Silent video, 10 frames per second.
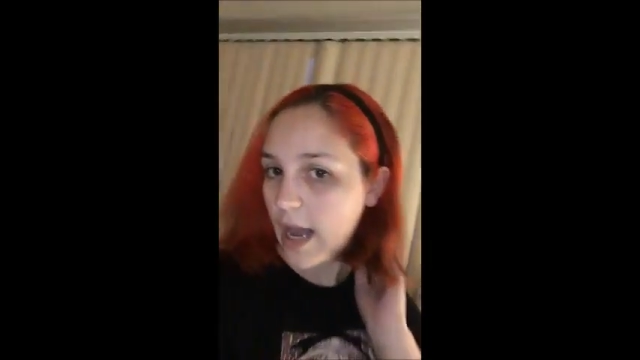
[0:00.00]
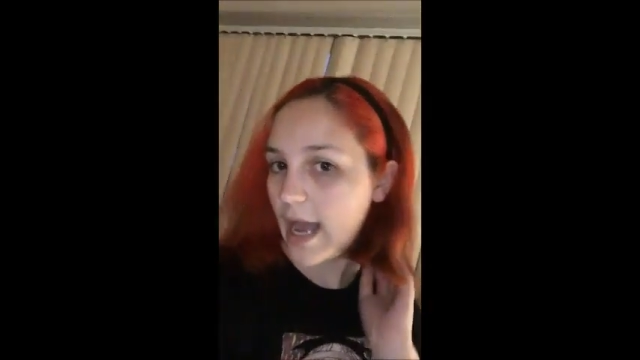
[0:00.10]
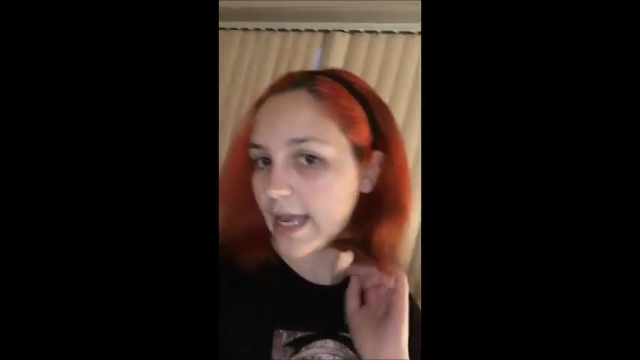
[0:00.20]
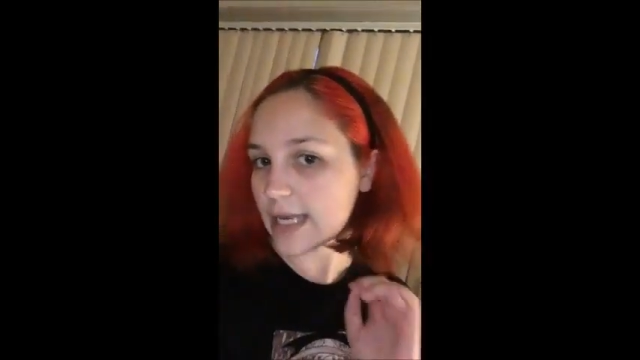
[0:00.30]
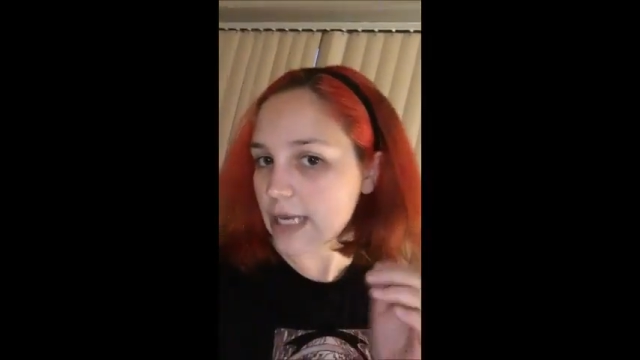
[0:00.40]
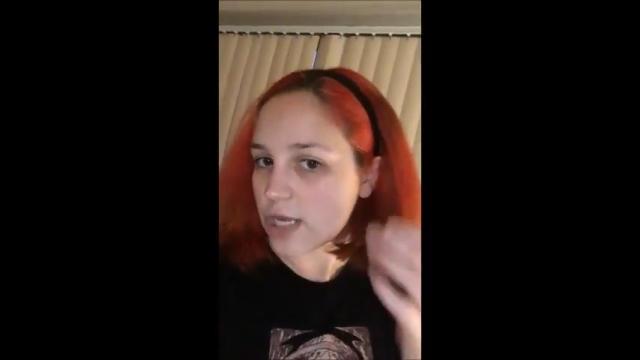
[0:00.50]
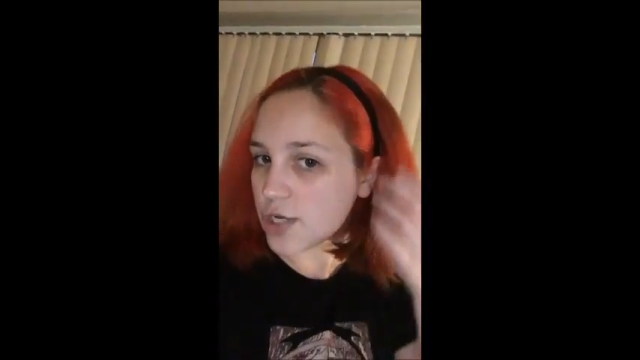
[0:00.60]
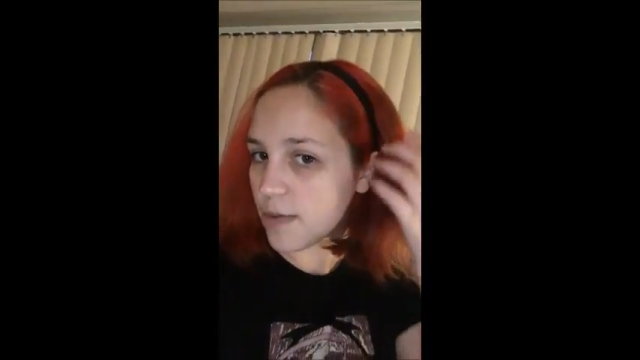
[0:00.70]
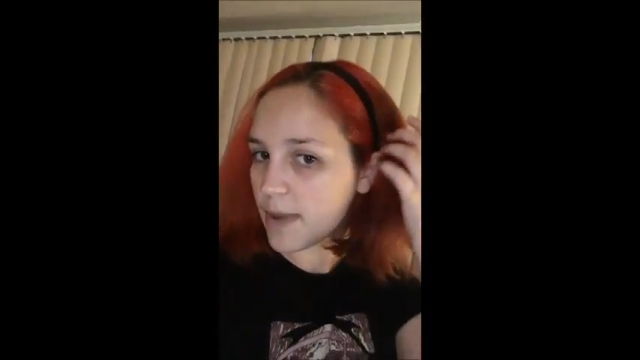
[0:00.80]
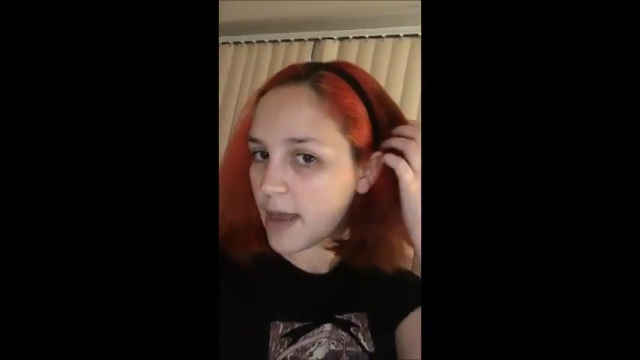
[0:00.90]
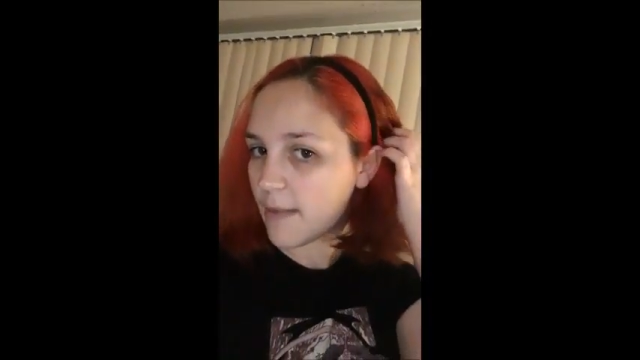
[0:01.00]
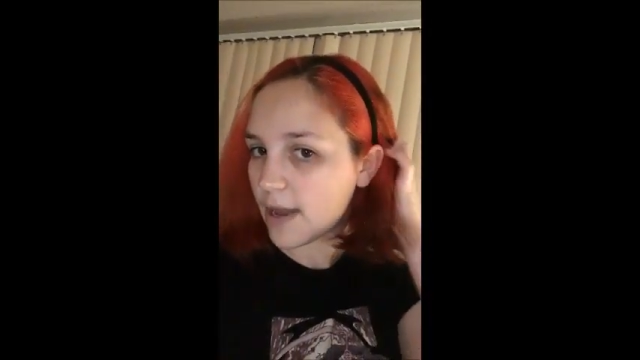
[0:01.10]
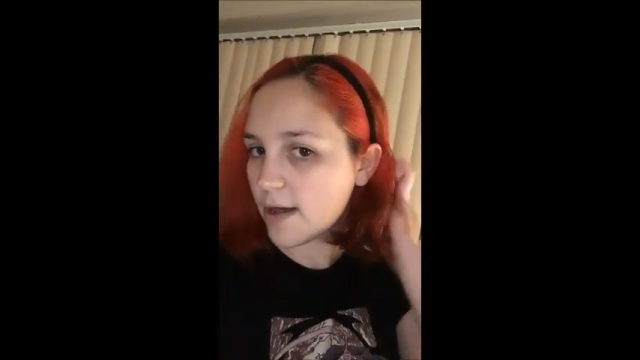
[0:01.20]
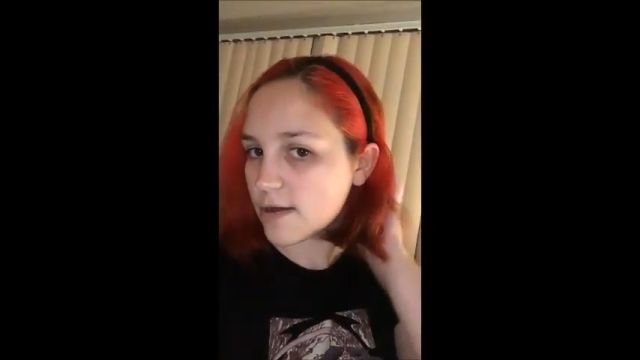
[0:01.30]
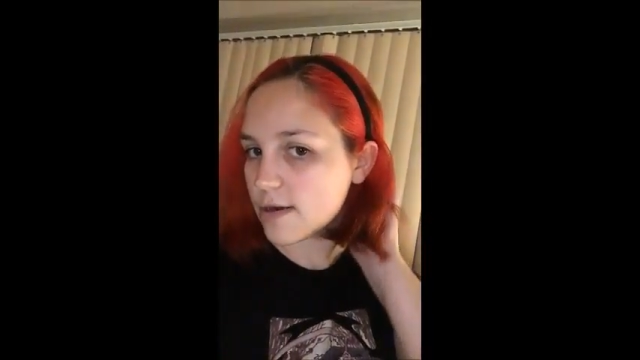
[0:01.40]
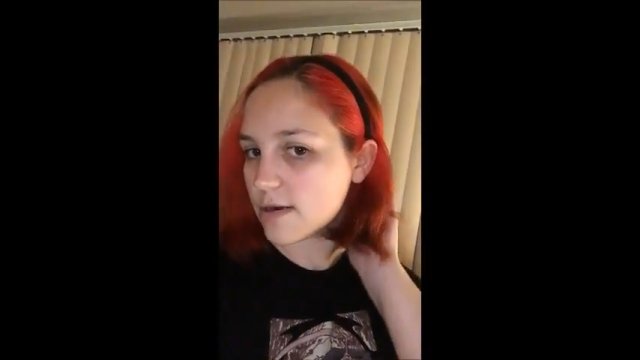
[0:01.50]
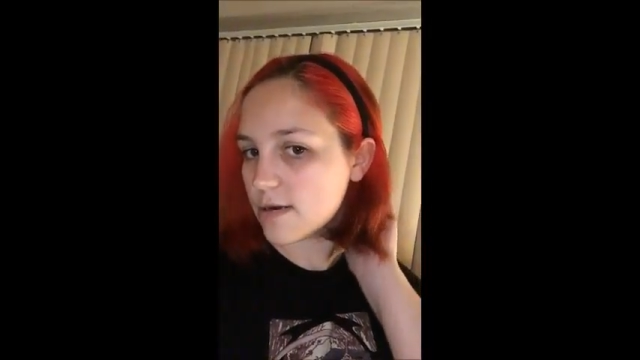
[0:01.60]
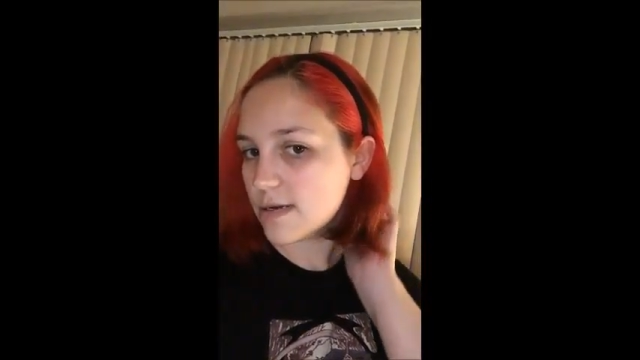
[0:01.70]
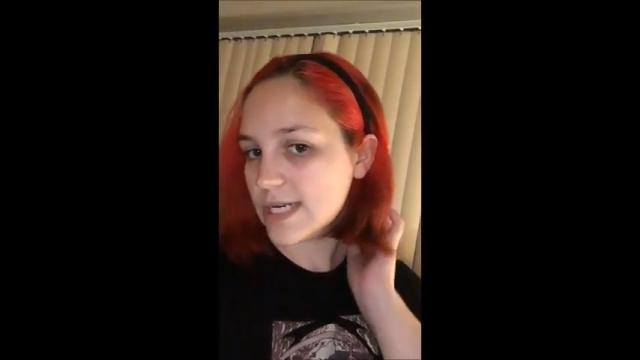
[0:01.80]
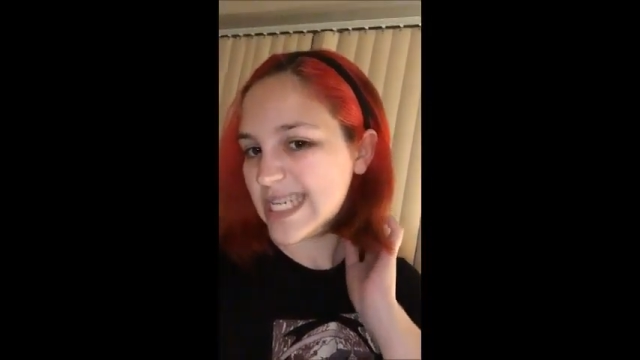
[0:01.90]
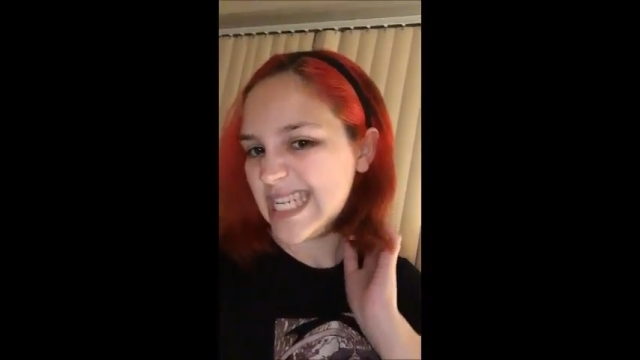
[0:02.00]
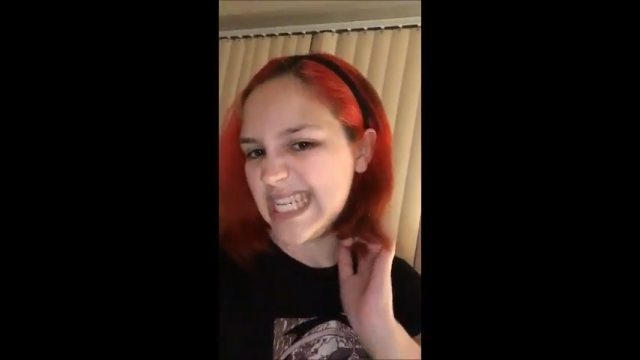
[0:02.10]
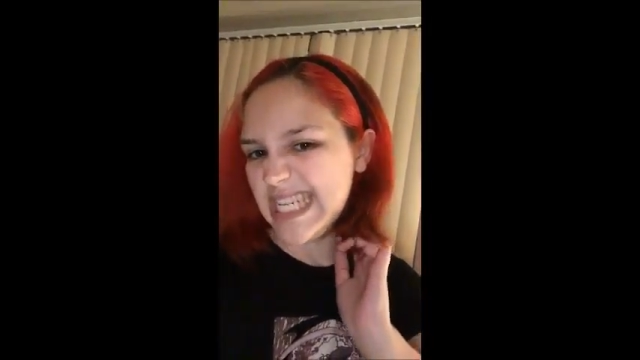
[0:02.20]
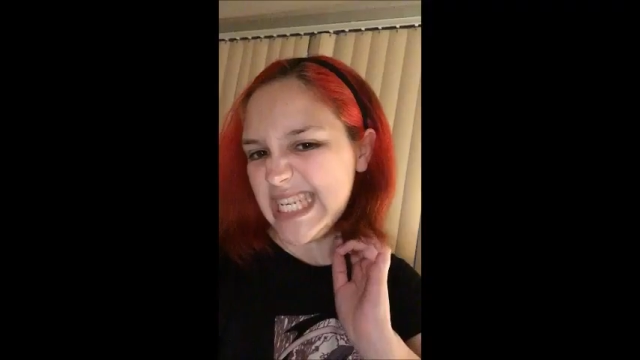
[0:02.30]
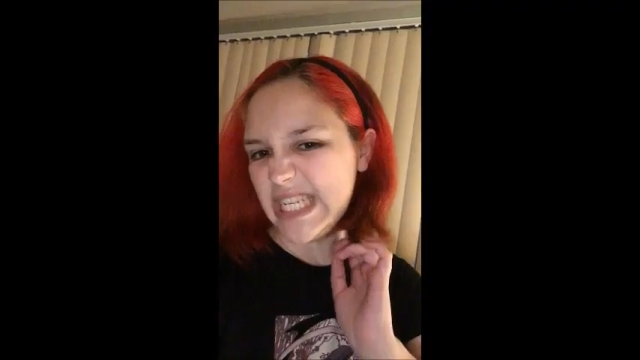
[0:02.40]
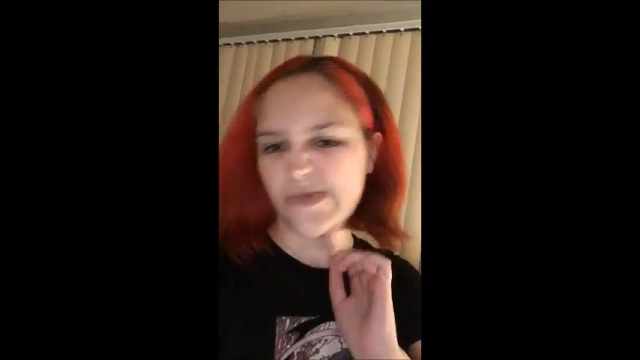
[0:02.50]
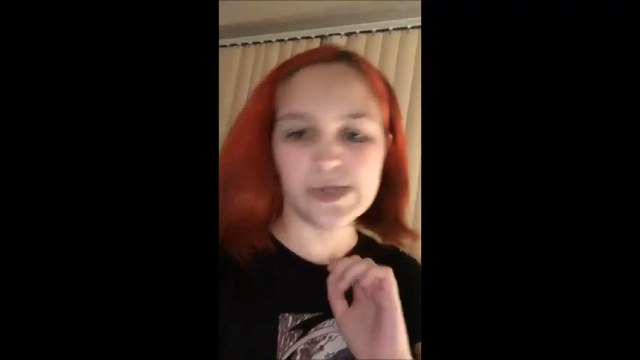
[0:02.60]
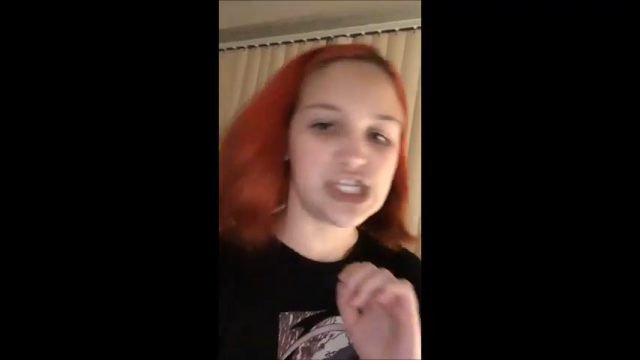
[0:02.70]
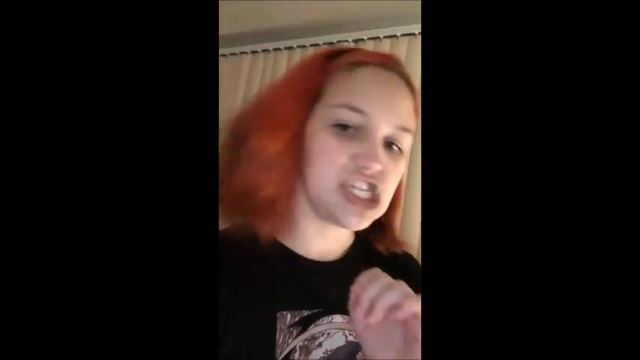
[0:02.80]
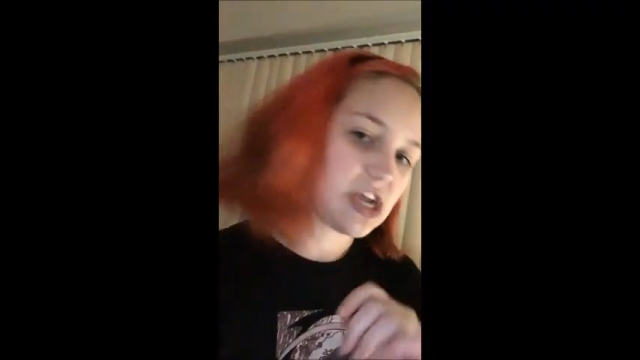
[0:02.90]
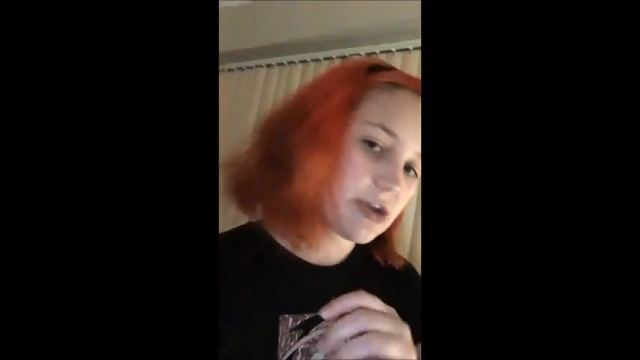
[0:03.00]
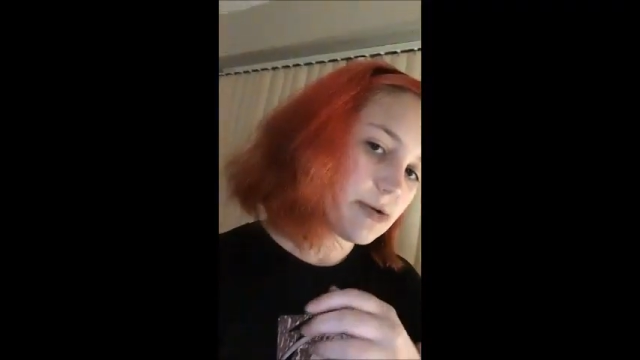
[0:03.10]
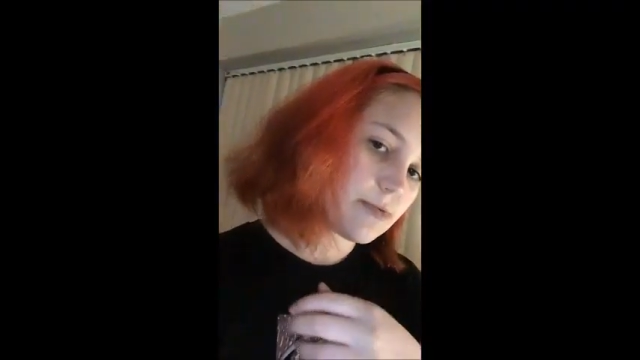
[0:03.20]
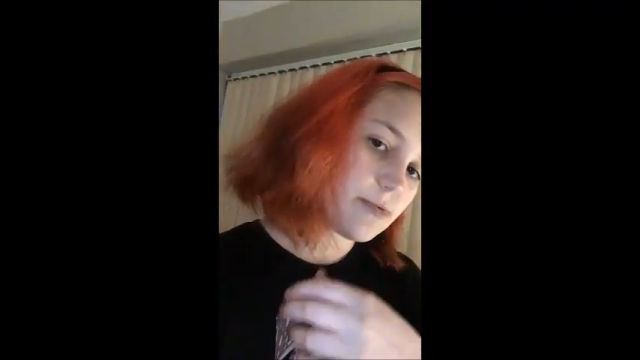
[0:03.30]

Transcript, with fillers: I guess that's stripping out my color, which I